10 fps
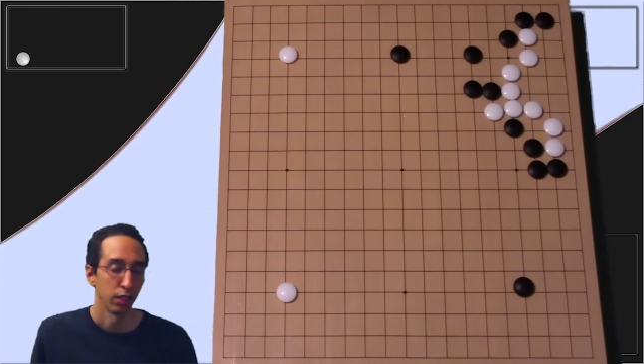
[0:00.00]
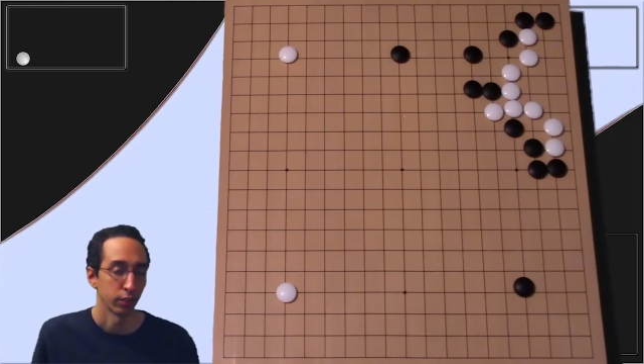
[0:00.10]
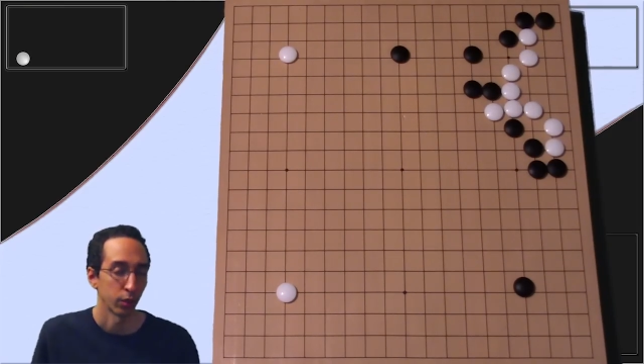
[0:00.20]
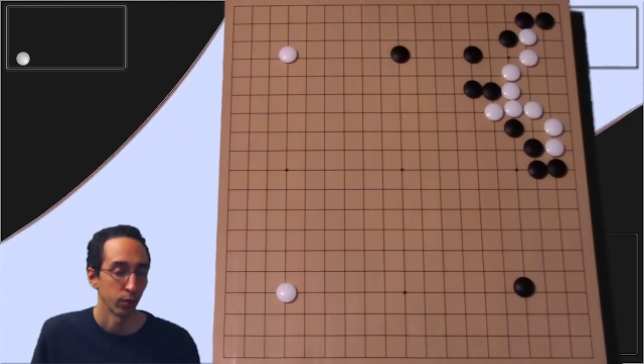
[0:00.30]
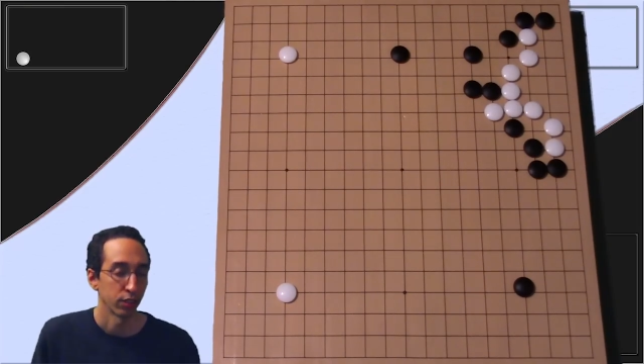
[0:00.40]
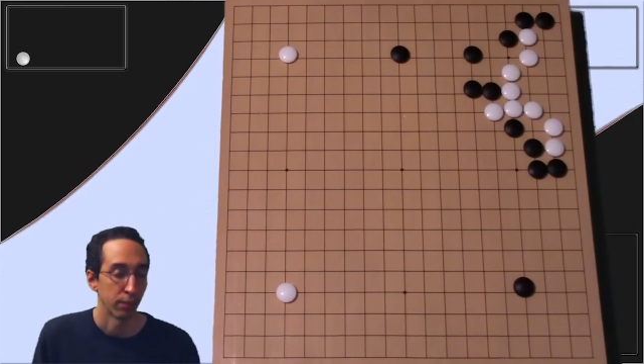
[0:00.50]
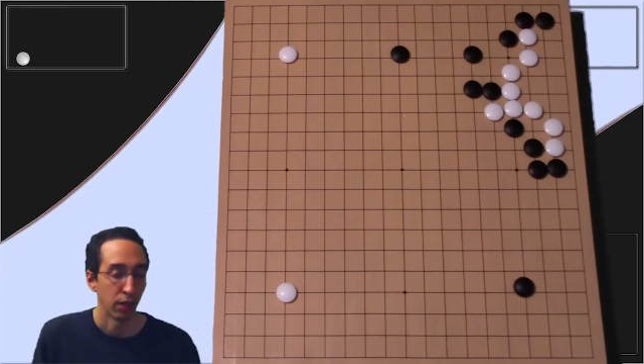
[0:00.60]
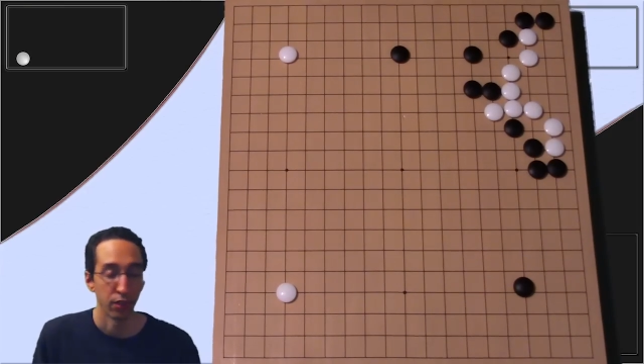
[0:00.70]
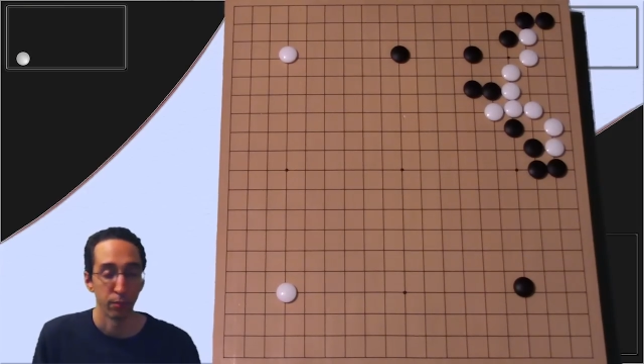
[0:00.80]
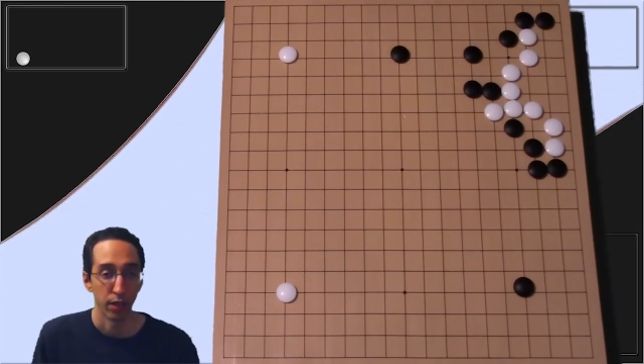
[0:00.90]
So that's
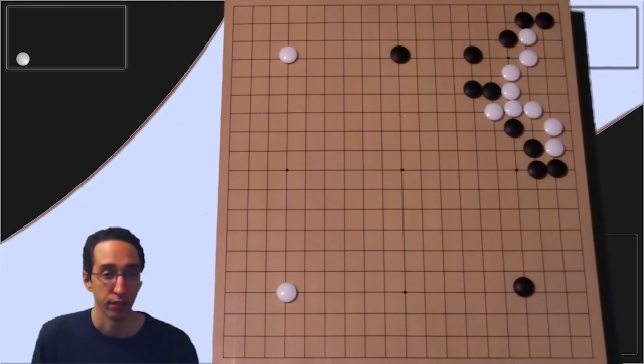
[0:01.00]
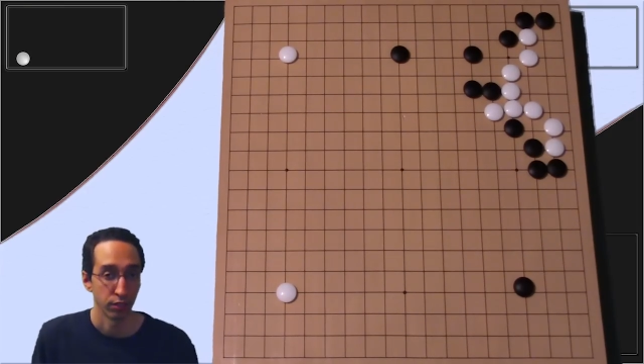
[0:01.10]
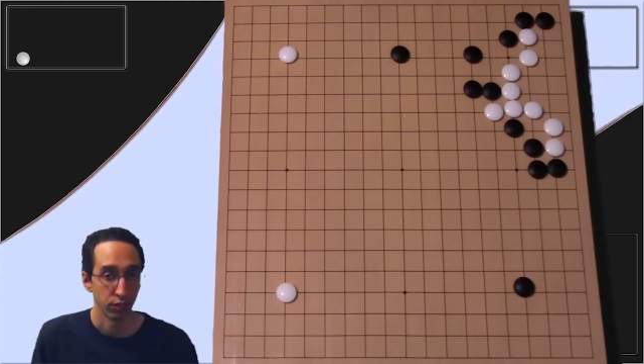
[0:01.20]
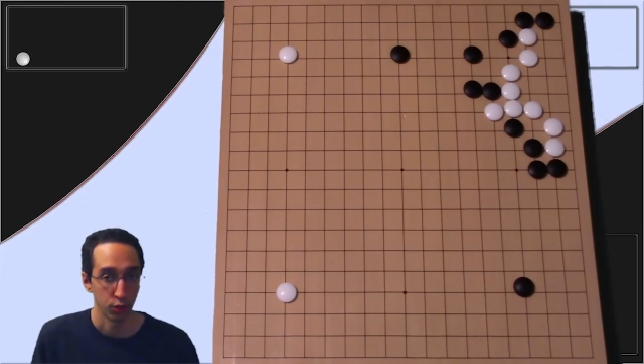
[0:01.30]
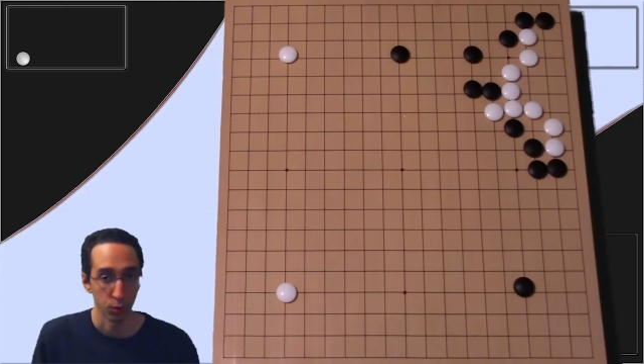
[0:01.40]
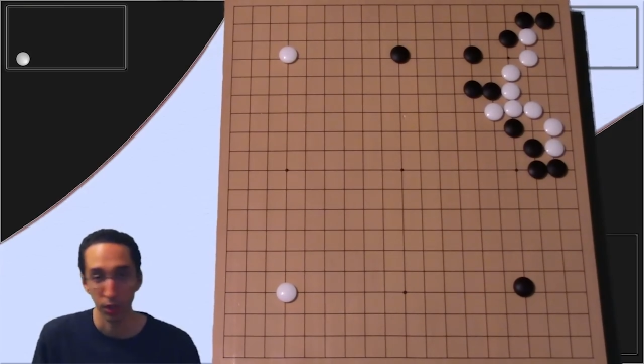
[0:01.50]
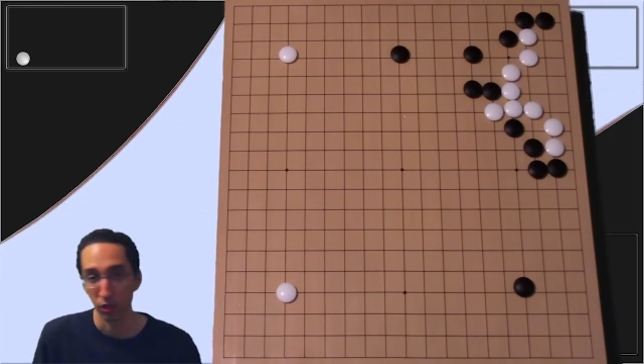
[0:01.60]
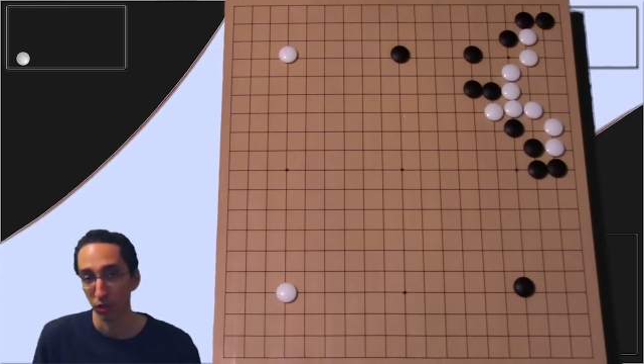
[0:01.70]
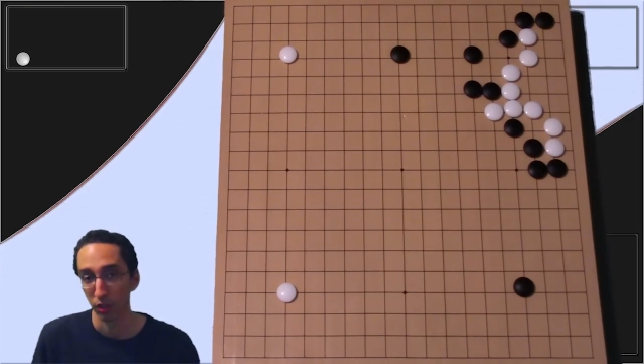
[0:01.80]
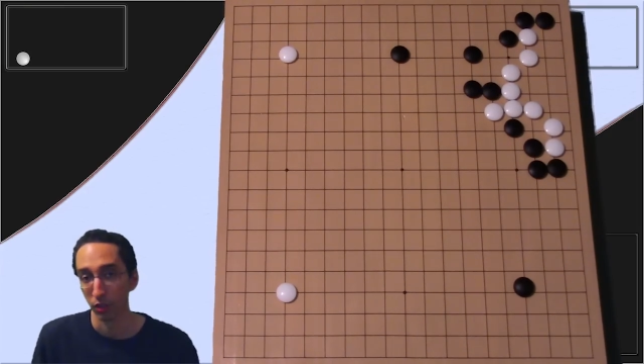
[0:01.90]
about the best
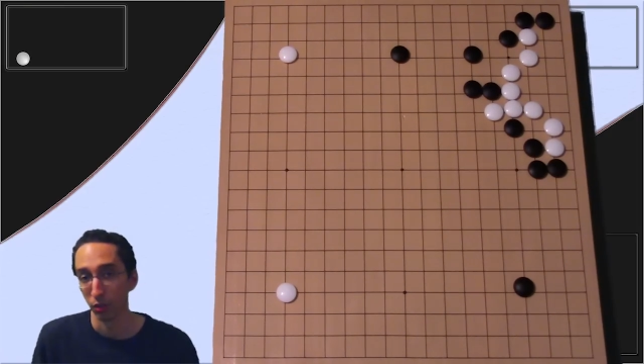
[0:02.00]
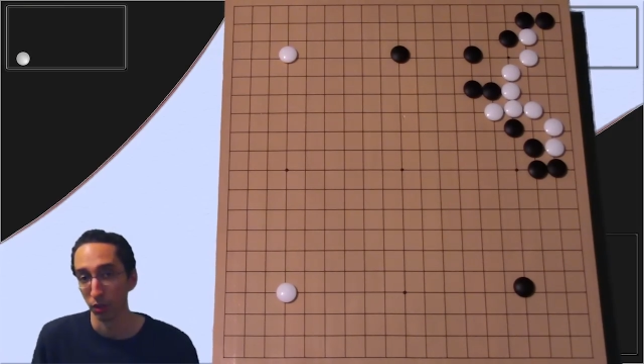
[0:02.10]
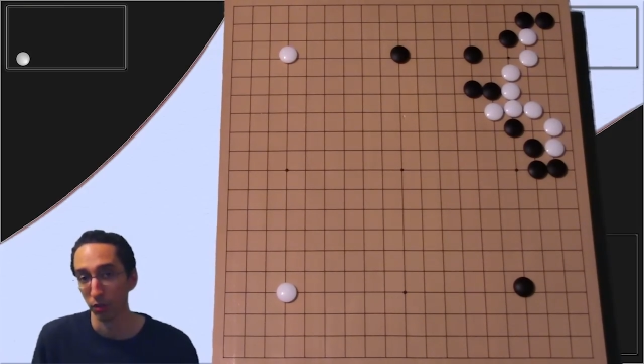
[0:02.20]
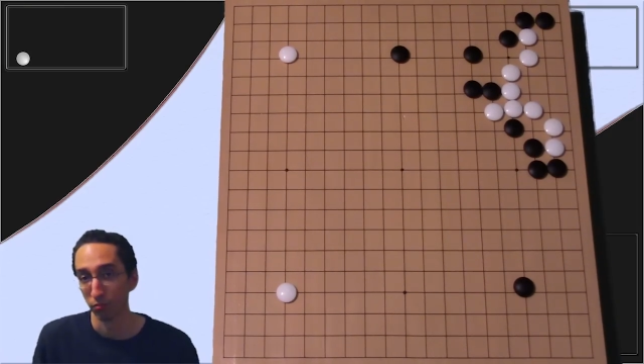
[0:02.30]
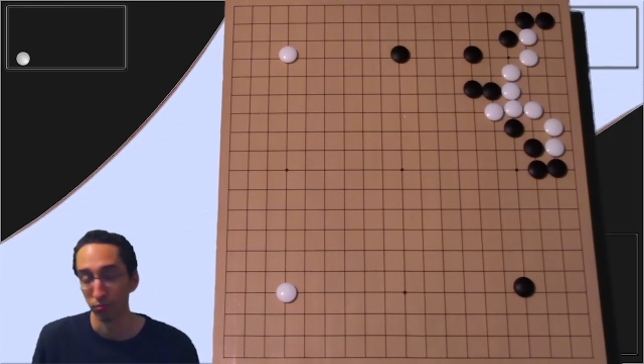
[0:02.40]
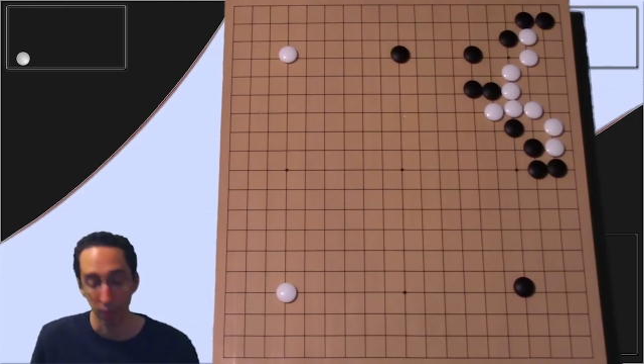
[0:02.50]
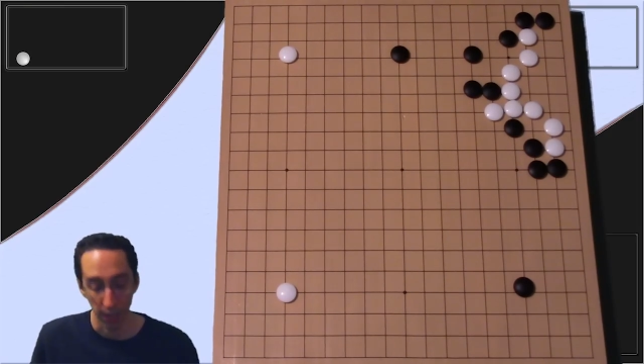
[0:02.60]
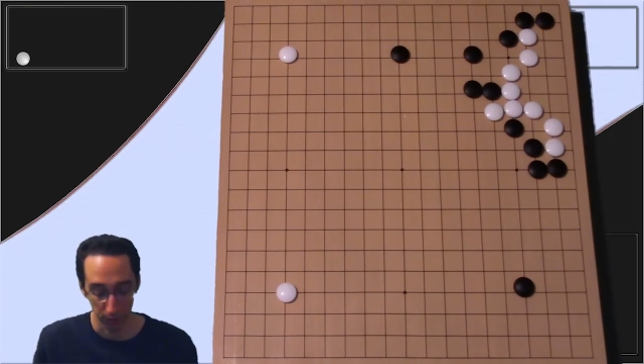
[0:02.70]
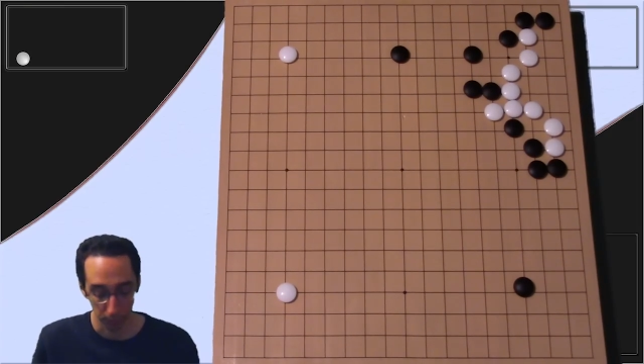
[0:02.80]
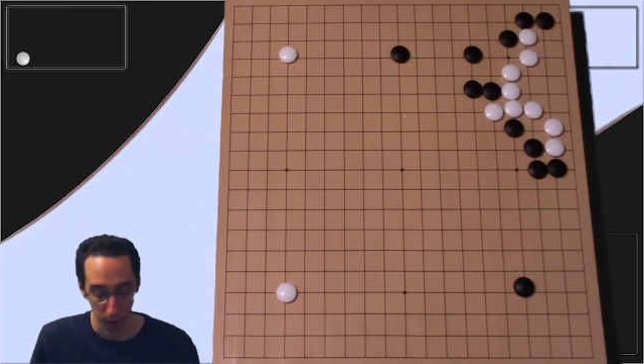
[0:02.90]
situation that you can
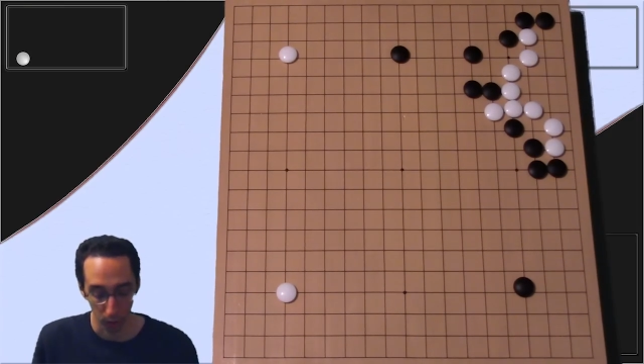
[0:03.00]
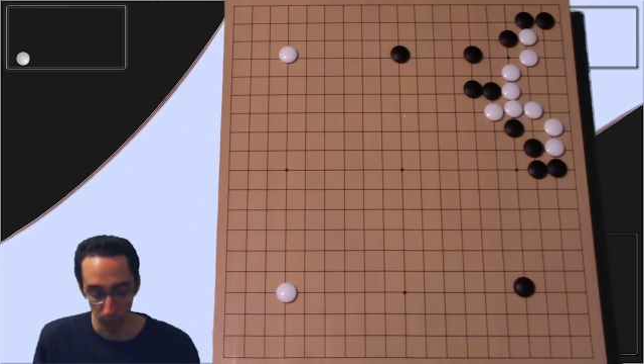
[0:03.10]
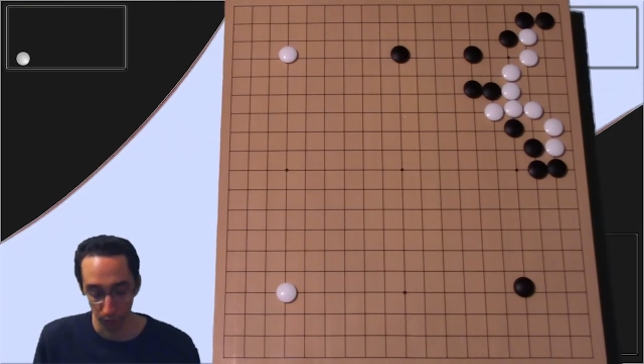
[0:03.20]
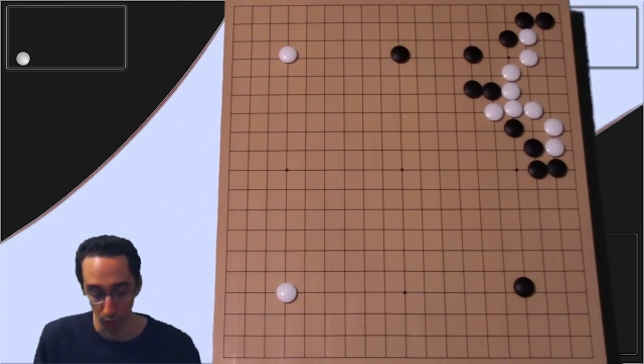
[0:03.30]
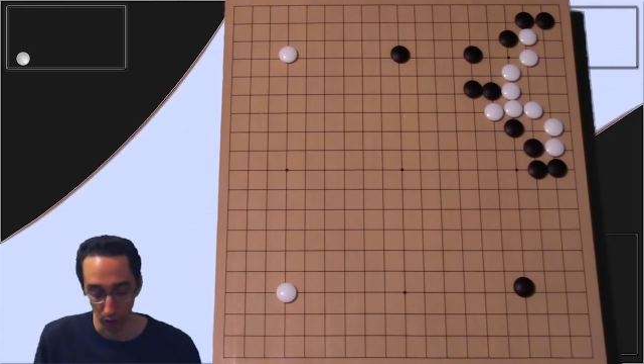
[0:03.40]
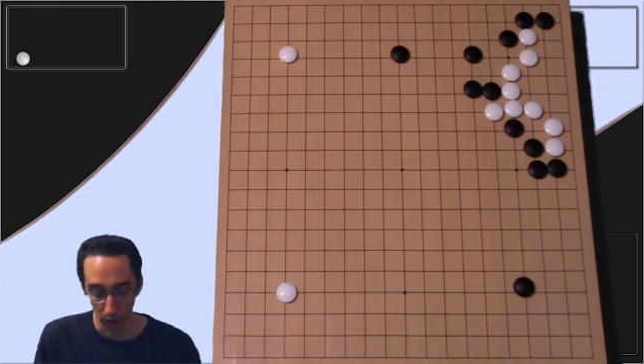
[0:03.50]
possibly hope for.